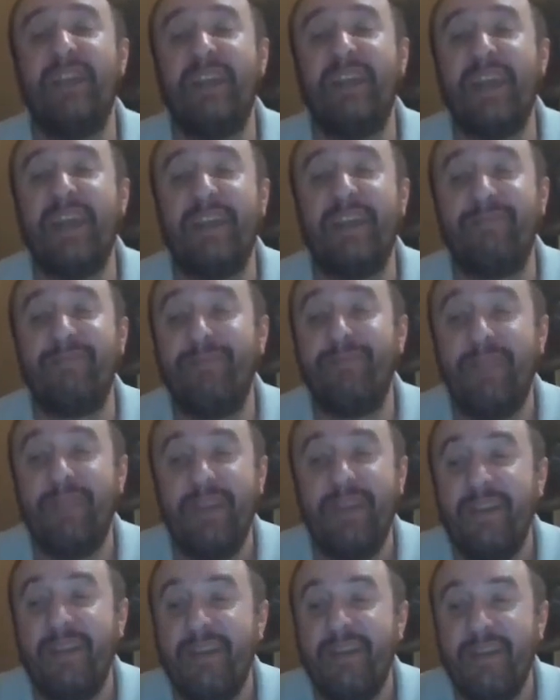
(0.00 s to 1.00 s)
to get
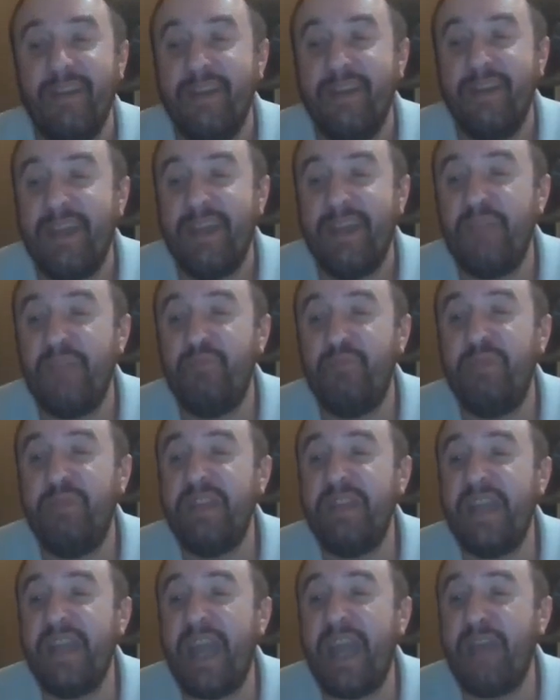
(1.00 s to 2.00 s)

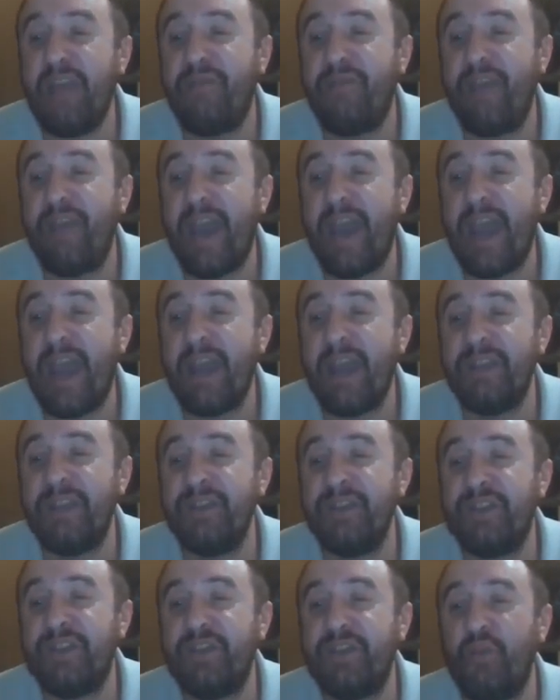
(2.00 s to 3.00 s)
NBA
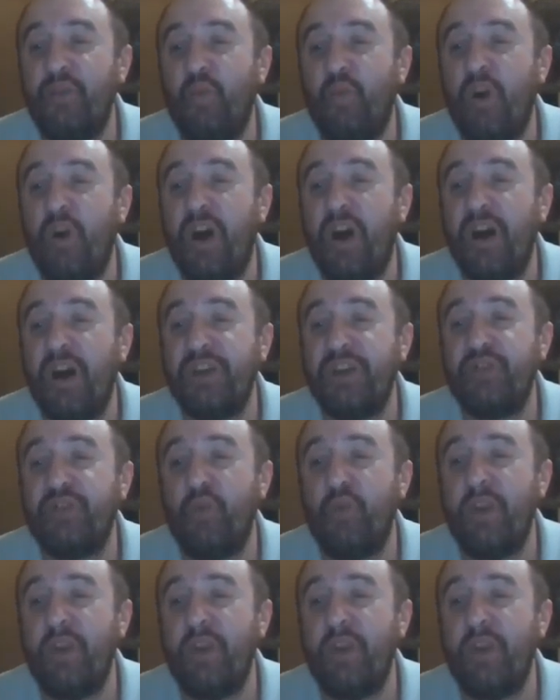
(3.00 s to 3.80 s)
fans to watch.